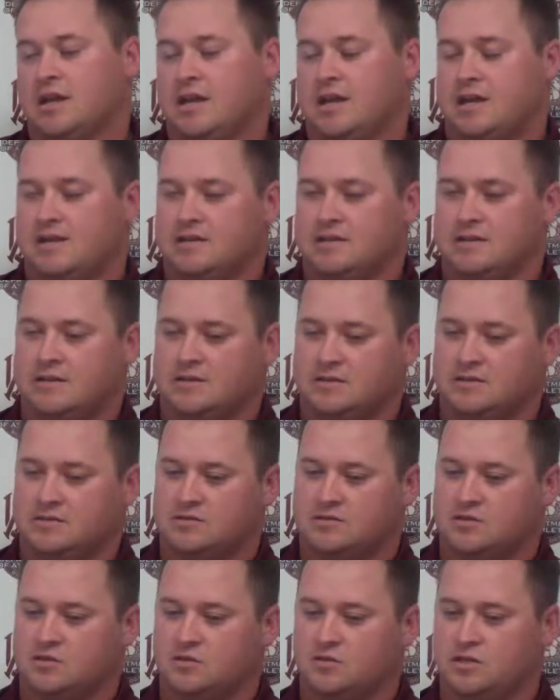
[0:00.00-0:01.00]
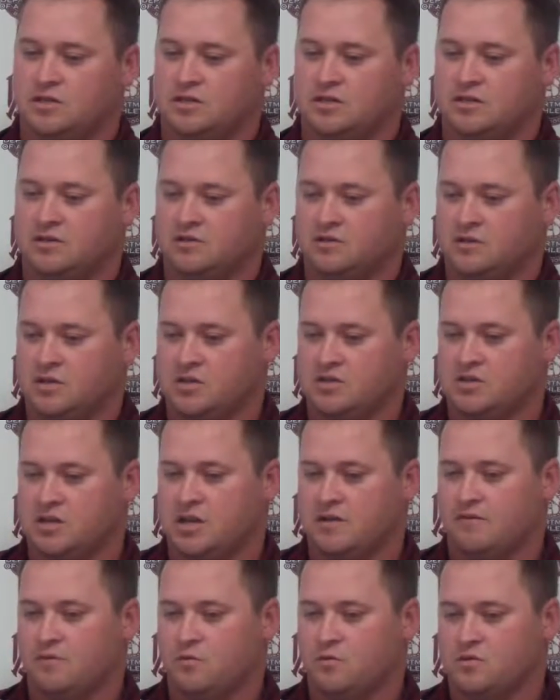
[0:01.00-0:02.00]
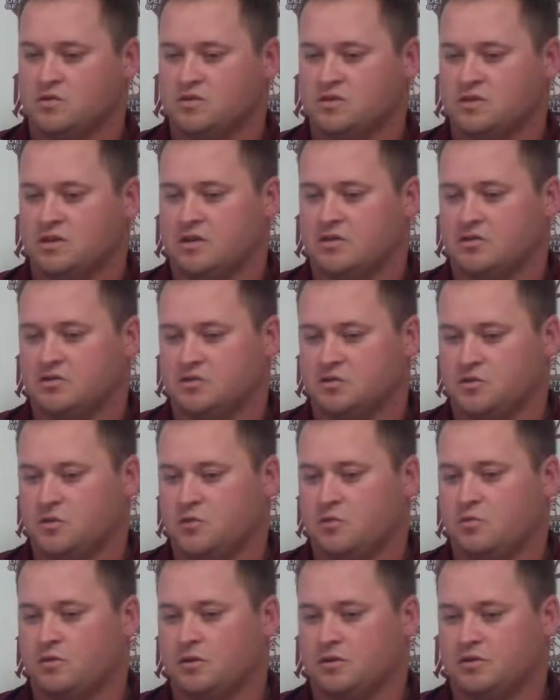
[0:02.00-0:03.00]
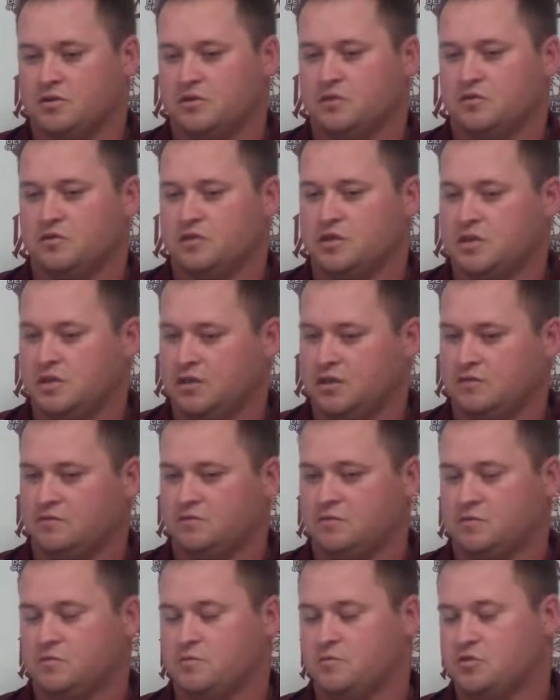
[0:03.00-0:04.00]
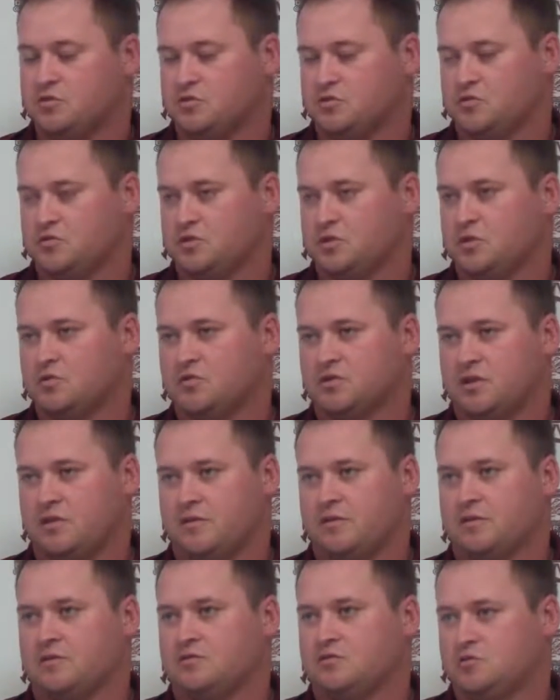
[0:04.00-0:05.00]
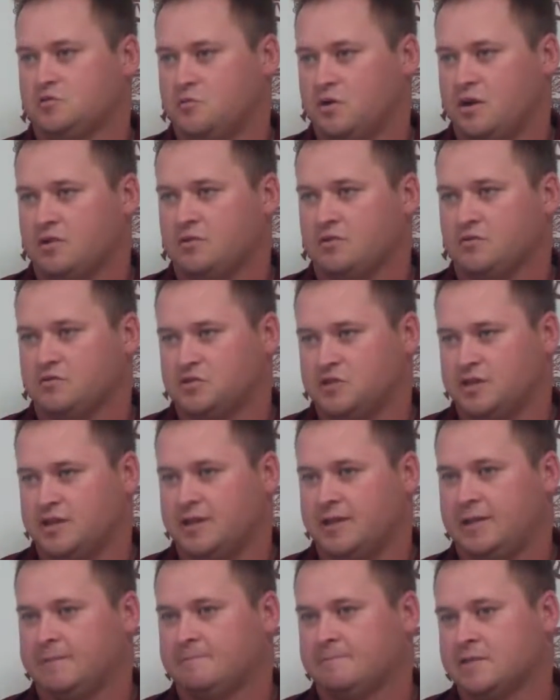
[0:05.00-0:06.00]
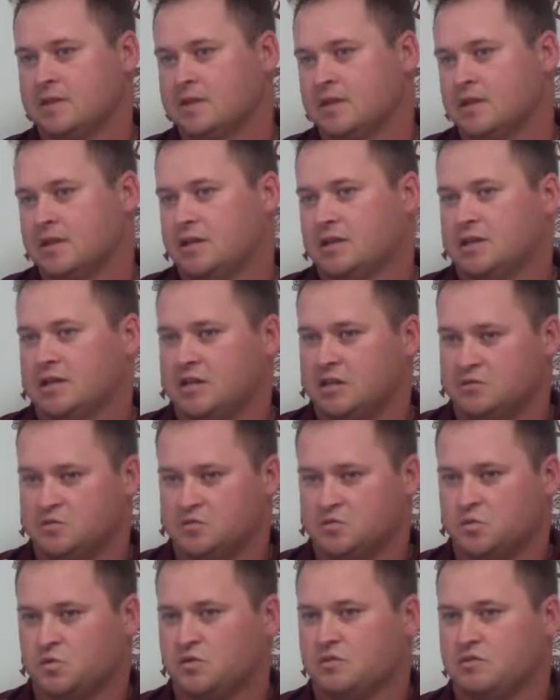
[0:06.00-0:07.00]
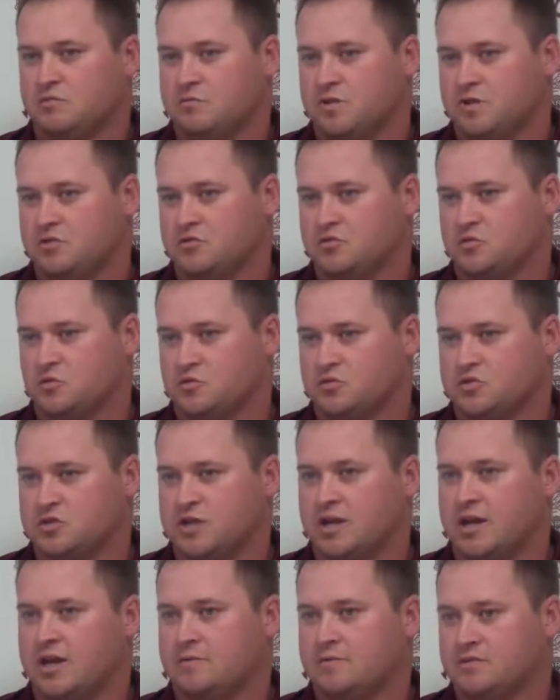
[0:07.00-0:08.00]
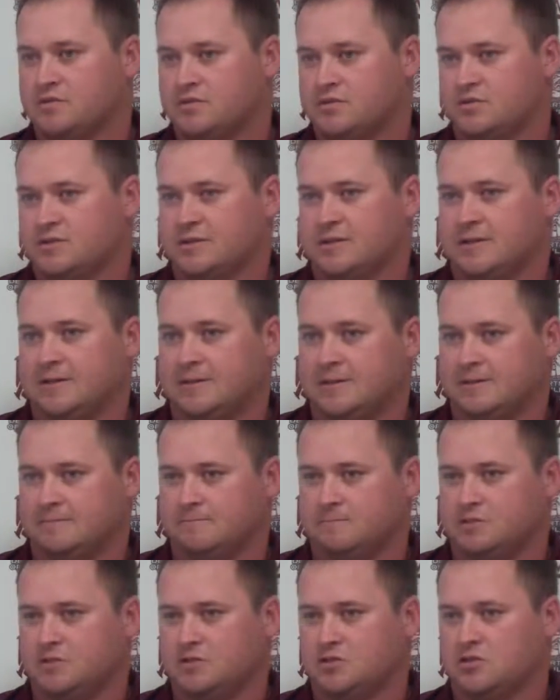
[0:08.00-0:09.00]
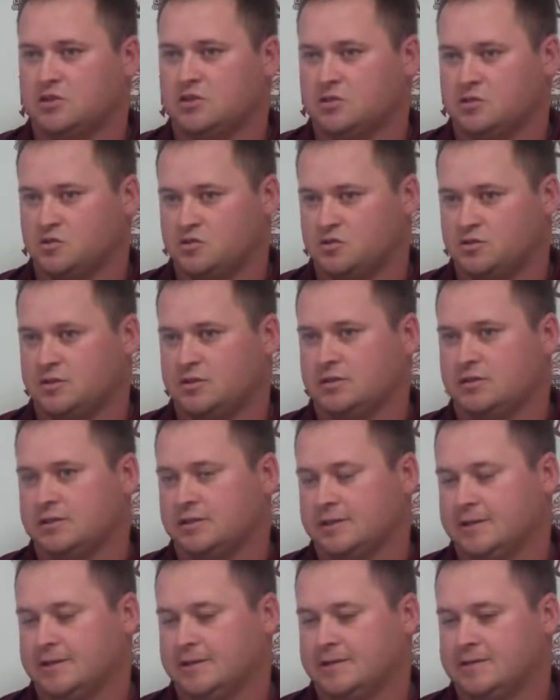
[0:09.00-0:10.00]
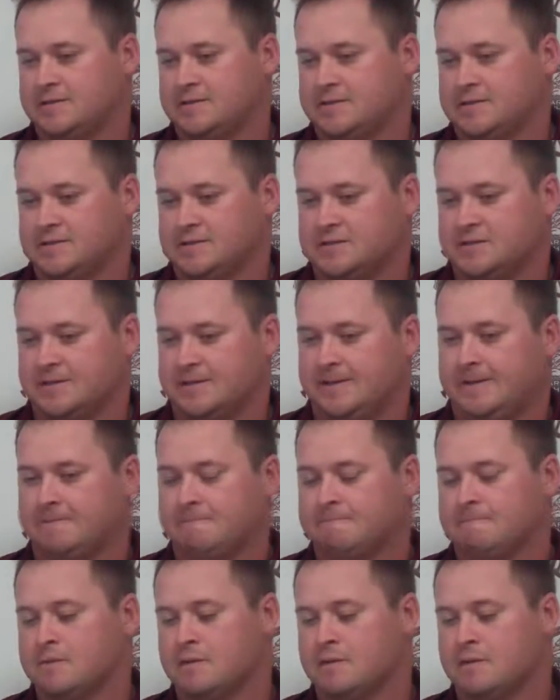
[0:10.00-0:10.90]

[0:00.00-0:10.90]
And so he did a great job for us, and also I brought another kid from the Muscle Shoals area to Motlow State, and he was one of the better shortstops in the country in Tennessee.